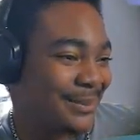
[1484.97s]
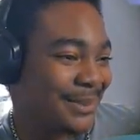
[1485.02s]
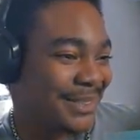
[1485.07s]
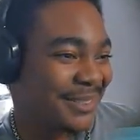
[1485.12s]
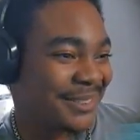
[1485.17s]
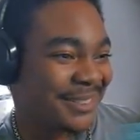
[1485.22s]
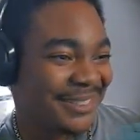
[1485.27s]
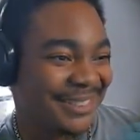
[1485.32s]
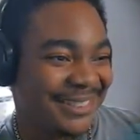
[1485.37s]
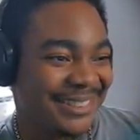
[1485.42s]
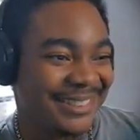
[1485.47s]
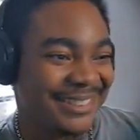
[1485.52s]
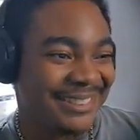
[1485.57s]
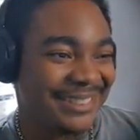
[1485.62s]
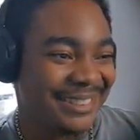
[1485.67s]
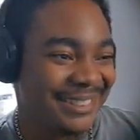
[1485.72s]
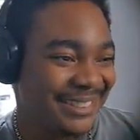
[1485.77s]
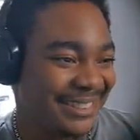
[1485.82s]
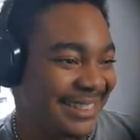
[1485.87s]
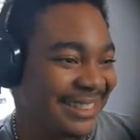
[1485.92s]
bro.
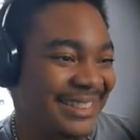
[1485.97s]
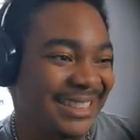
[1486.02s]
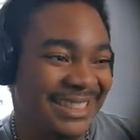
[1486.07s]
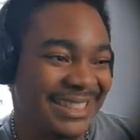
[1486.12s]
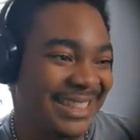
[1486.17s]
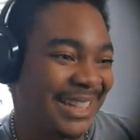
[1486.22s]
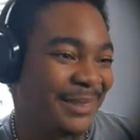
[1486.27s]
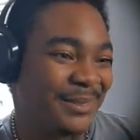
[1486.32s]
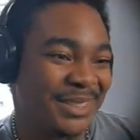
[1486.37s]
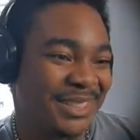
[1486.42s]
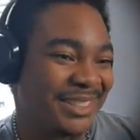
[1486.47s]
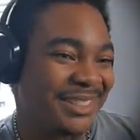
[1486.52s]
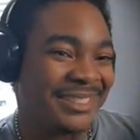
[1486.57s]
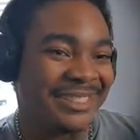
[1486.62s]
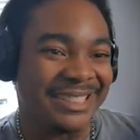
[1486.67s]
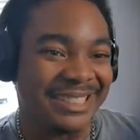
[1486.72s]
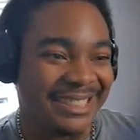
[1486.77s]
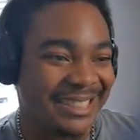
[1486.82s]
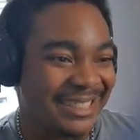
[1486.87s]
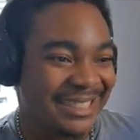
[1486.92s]
I'm
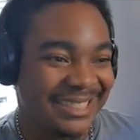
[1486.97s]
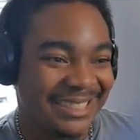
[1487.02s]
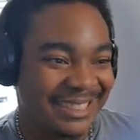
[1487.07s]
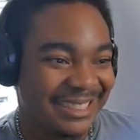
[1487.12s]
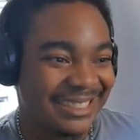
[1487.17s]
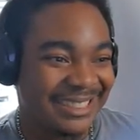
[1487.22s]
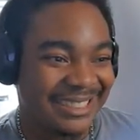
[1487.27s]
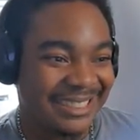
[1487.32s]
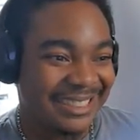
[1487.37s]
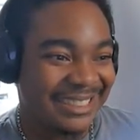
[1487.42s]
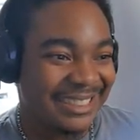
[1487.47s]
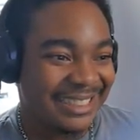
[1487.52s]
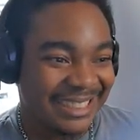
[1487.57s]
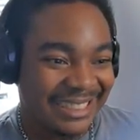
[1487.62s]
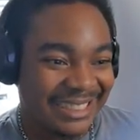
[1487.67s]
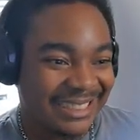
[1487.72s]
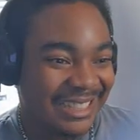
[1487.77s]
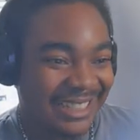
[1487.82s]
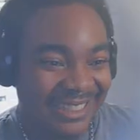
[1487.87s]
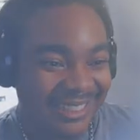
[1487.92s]
sorry.
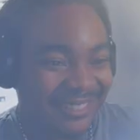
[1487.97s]
Not